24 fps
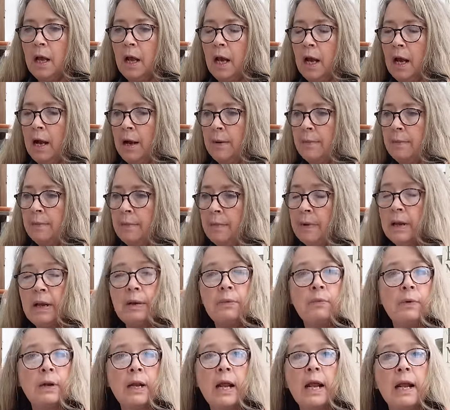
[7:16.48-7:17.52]
um,
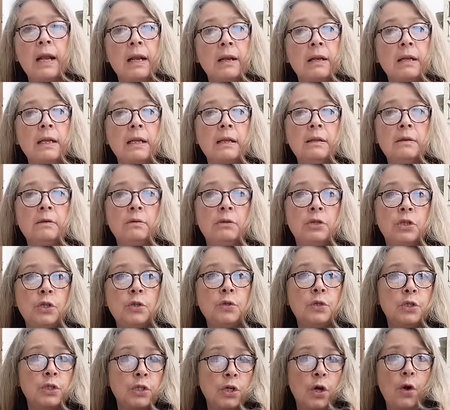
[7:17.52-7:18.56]
and when I
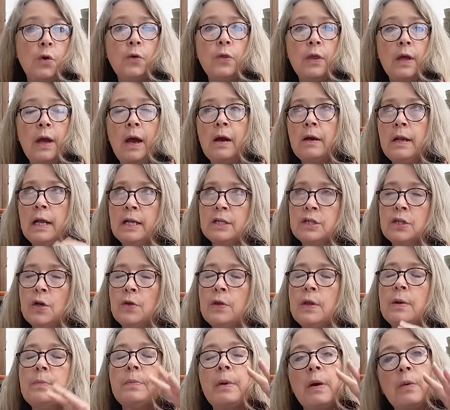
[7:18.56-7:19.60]
do sow that, or uh, not
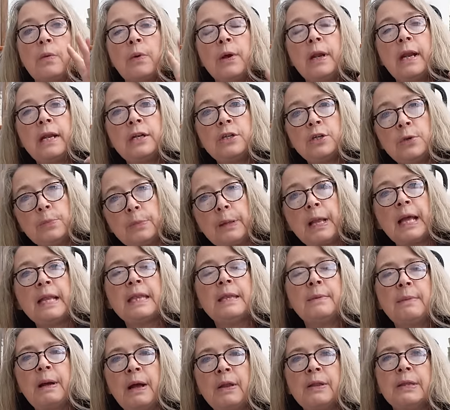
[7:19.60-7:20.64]
sow them, but when I do plant
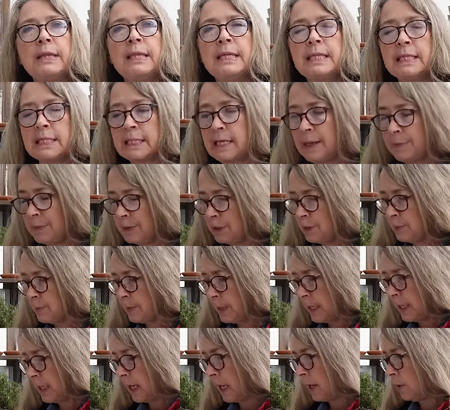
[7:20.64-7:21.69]
them out this coming
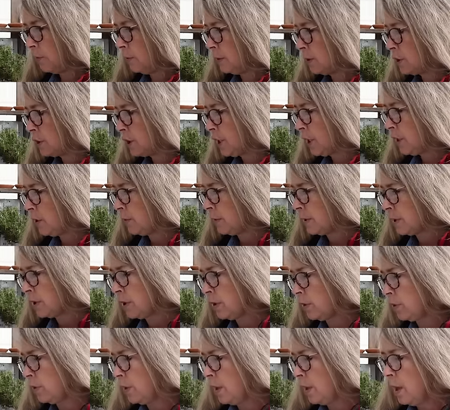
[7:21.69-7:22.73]
spring, I will share it with
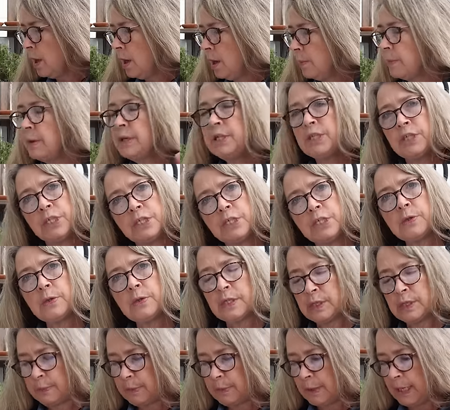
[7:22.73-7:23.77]
you. But just to
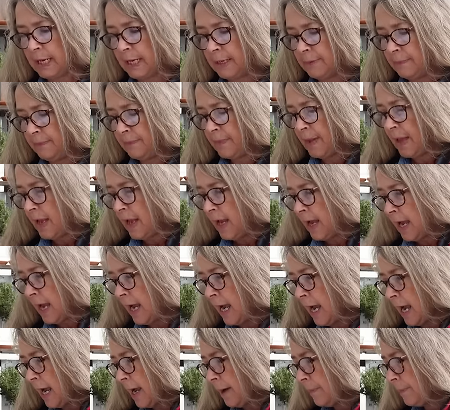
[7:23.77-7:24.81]
explain,
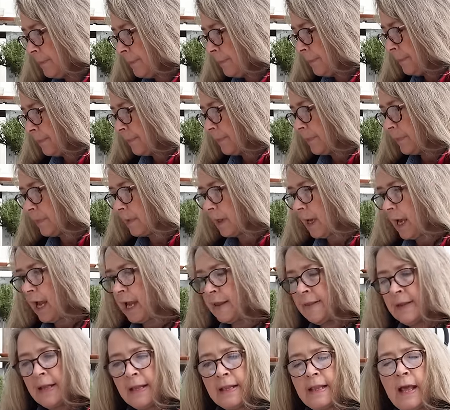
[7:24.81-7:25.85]
um,
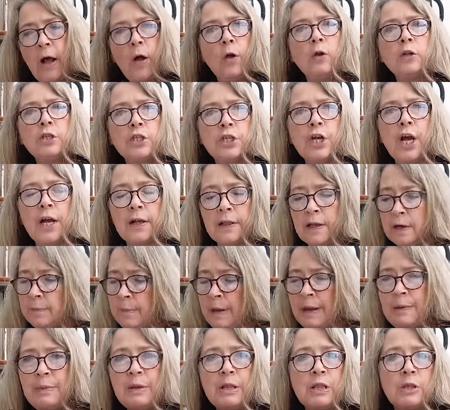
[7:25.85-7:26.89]
and then the whole chunk, there
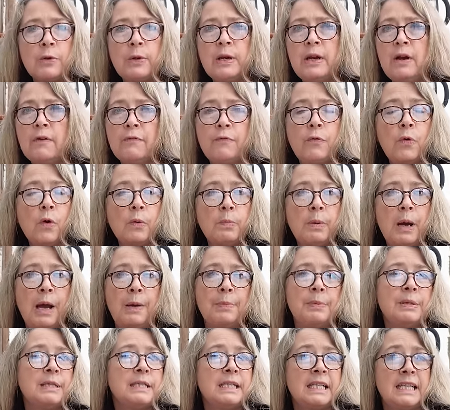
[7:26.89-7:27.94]
may be three or four
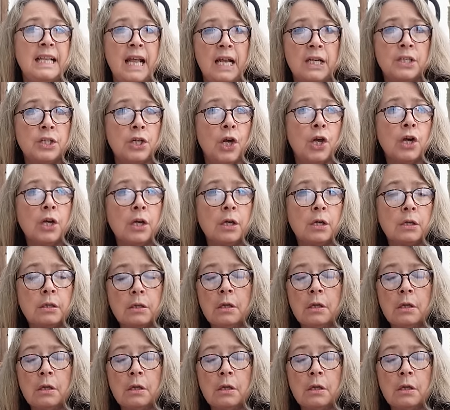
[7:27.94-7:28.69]
poppies in that chunk,